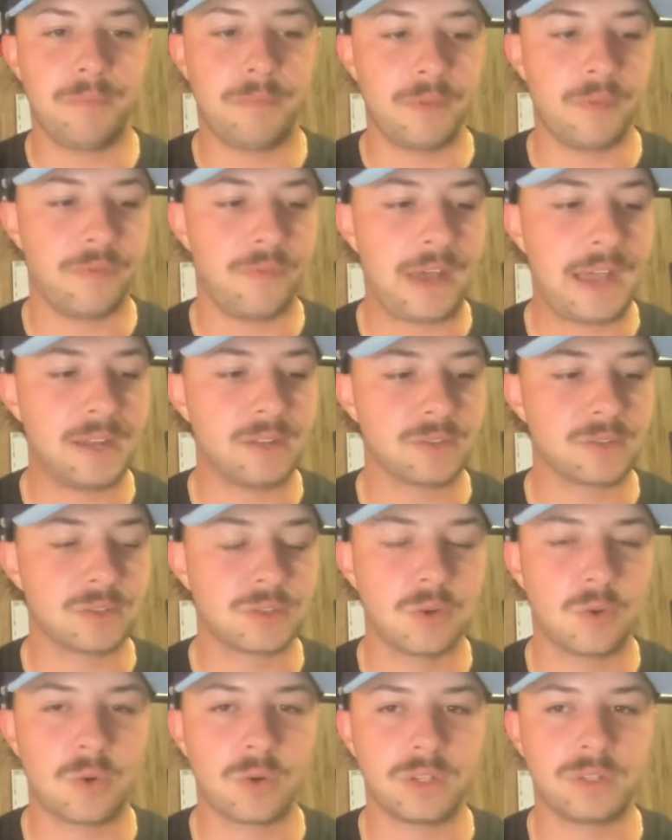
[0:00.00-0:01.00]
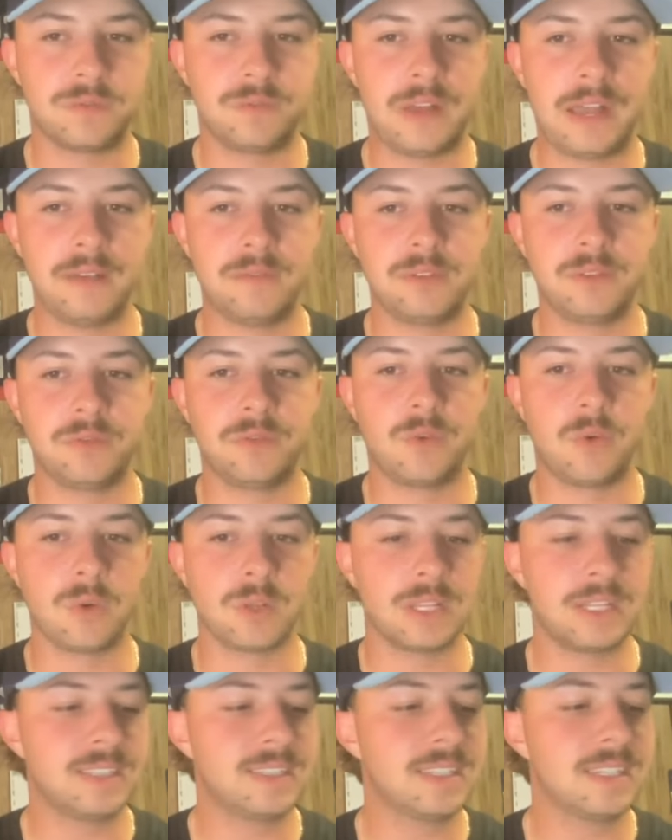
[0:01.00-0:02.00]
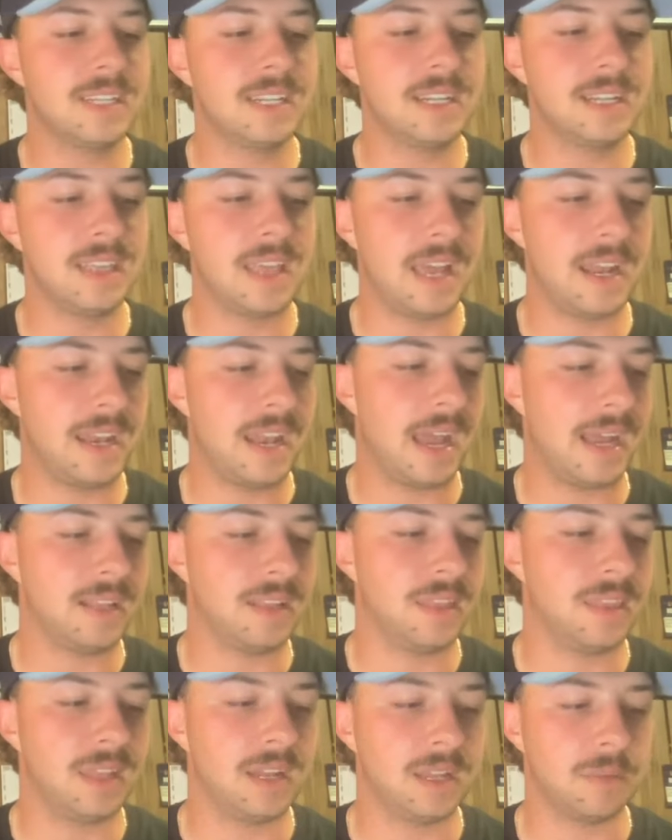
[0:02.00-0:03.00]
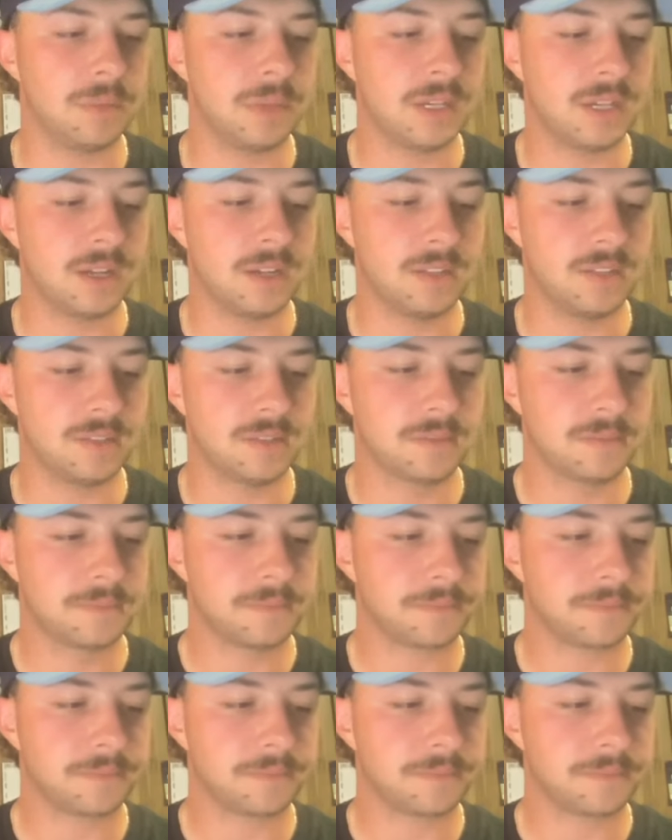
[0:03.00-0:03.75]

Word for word: the final score is five to four. Let's get into that ninth inning because